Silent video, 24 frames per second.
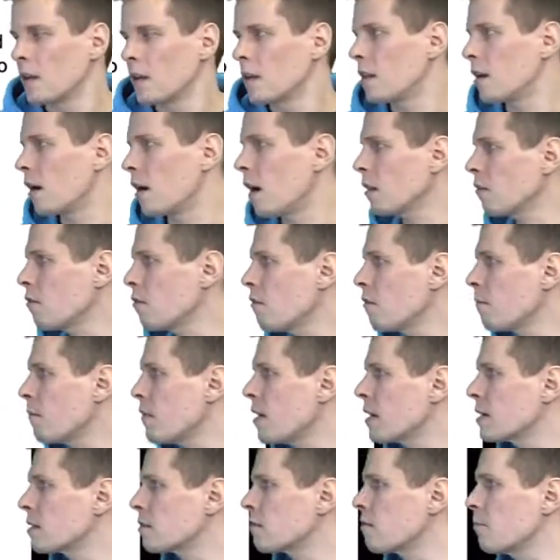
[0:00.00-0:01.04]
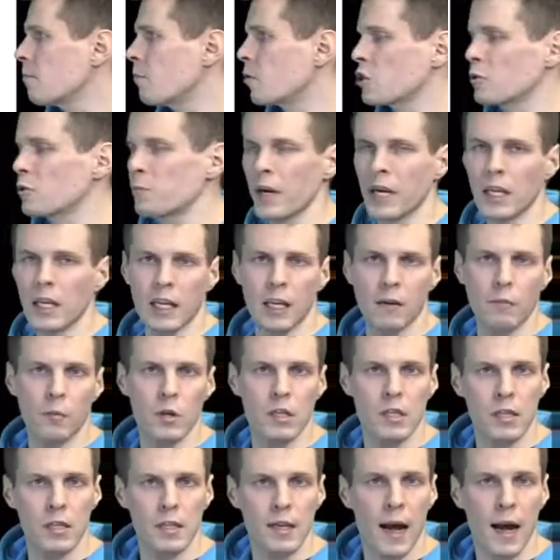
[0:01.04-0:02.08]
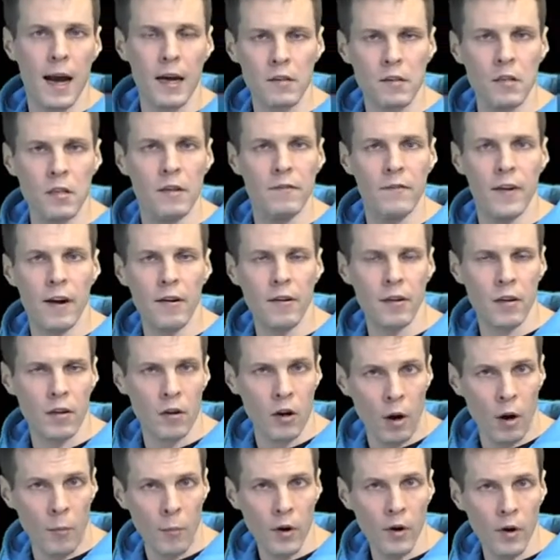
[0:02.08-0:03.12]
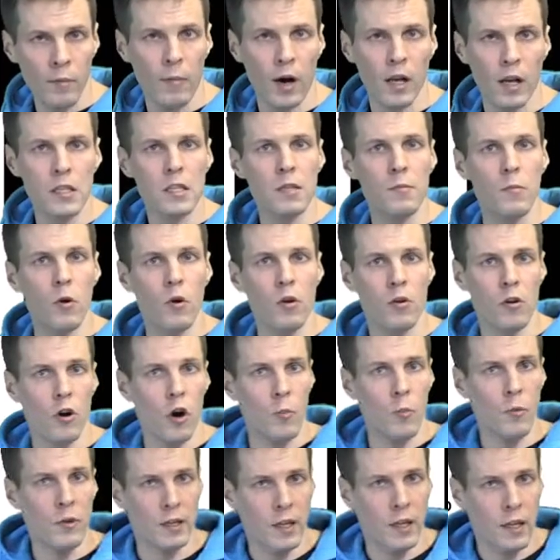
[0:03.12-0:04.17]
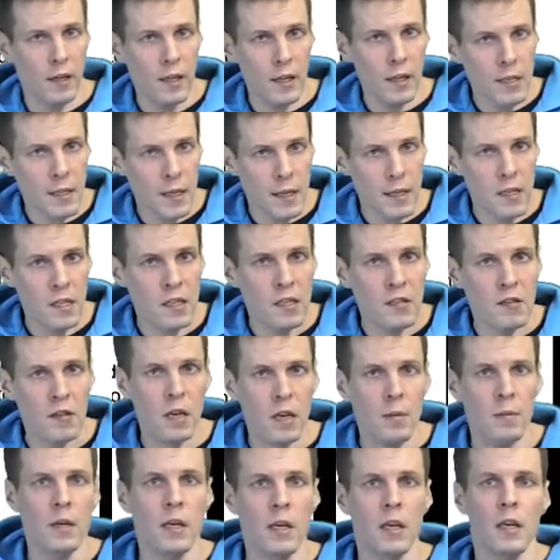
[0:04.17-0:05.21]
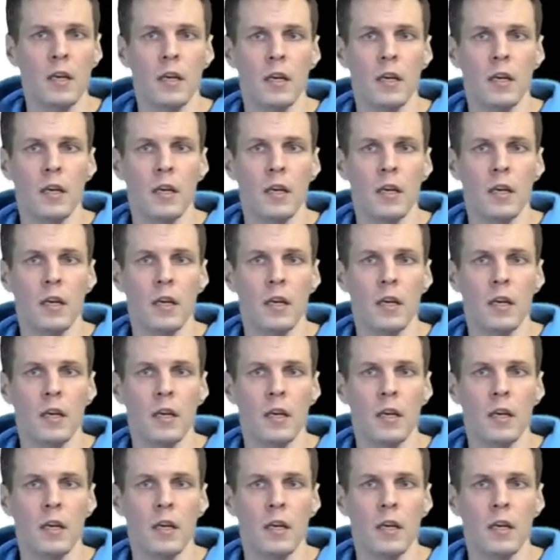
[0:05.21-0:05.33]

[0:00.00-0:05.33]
The other extreme perspective, which is actually very common, much more common than this extreme,